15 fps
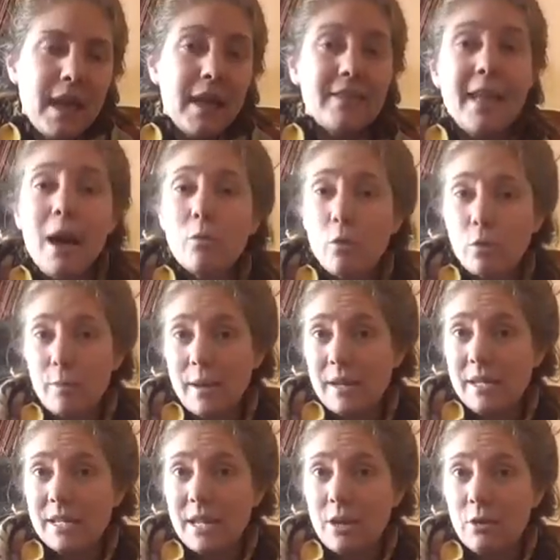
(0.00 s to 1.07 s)
And that will
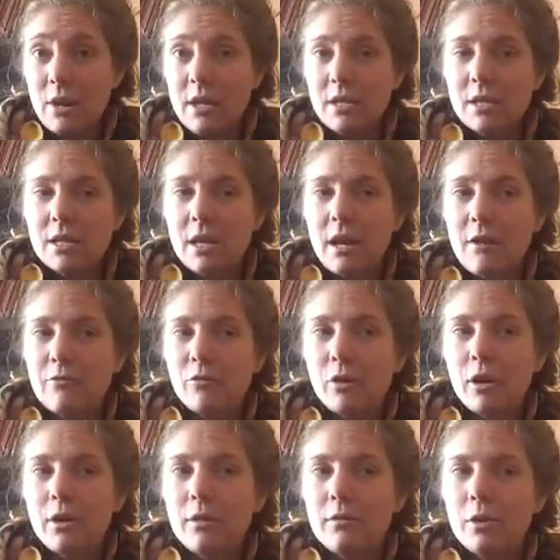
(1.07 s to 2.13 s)
remain a secret
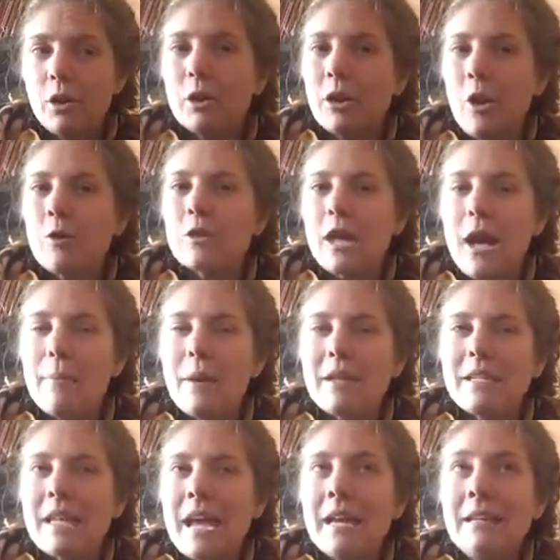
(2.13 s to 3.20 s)
for a good long time,
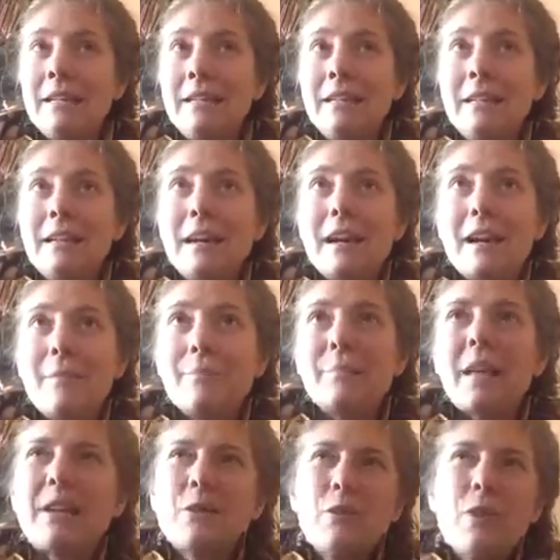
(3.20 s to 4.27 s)
I'd say.
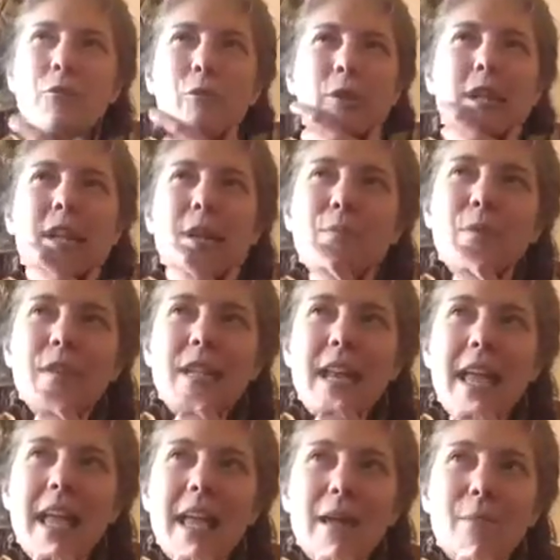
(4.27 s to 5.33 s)
I don't know if we're going to keep the
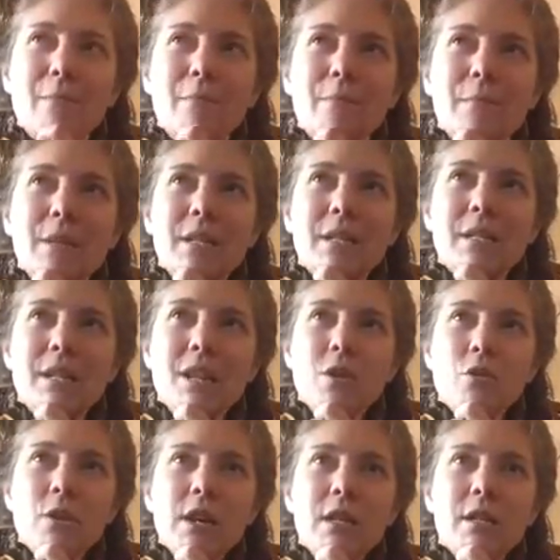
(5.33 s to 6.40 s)
name a
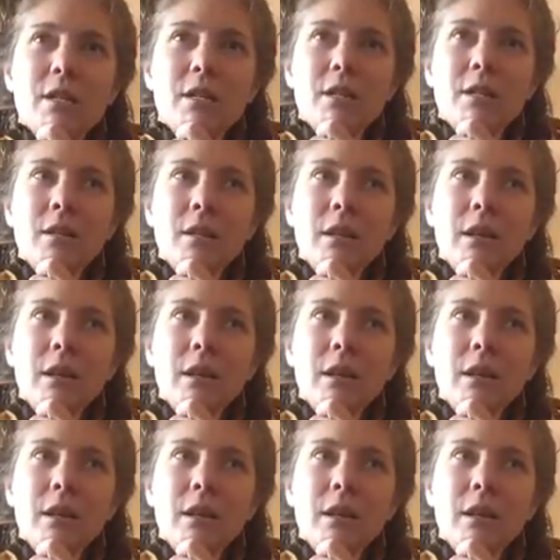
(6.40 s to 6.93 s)
secret.